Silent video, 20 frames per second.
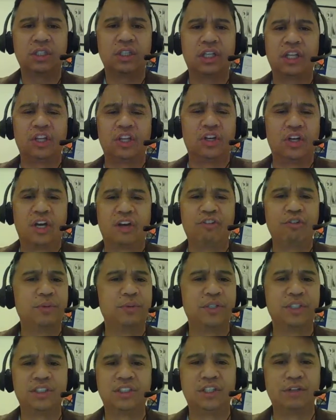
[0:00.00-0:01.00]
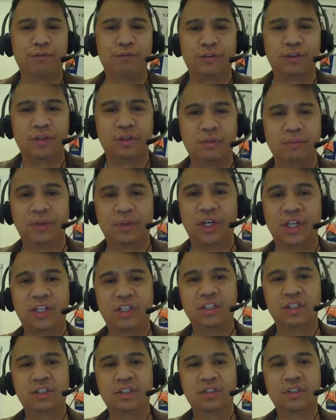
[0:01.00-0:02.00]
Look, everybody's different,
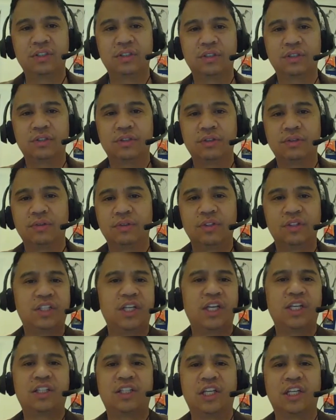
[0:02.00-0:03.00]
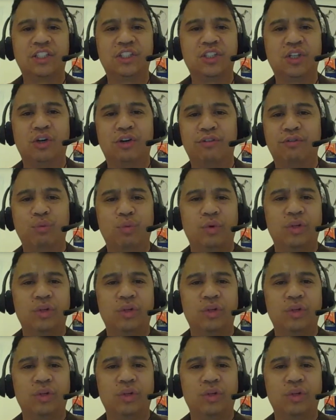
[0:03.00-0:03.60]
but take days off.